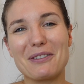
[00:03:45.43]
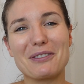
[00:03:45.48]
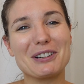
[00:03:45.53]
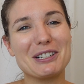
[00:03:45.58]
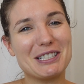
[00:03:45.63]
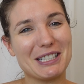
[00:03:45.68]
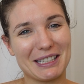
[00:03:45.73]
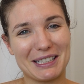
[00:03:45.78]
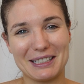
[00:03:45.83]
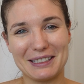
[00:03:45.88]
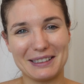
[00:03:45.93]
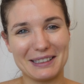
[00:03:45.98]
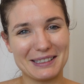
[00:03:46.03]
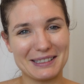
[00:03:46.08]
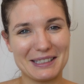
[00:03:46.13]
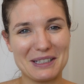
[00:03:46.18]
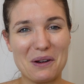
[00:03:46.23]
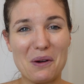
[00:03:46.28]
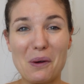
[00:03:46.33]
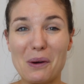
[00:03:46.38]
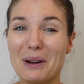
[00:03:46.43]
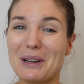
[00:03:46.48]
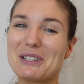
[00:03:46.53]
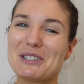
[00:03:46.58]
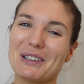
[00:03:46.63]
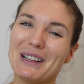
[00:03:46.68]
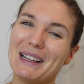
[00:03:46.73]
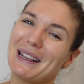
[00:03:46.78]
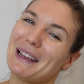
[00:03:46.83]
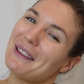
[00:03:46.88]
ridiculously
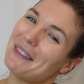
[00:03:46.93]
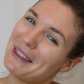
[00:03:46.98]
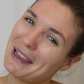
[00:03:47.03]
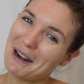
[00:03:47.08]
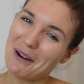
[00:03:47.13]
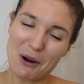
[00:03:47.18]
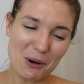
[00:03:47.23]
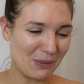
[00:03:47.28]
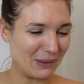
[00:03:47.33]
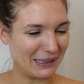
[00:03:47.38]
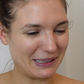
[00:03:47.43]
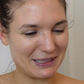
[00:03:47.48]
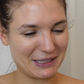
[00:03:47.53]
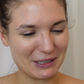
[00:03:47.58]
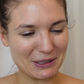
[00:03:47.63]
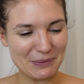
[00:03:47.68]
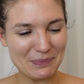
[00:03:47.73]
orange like they normally do.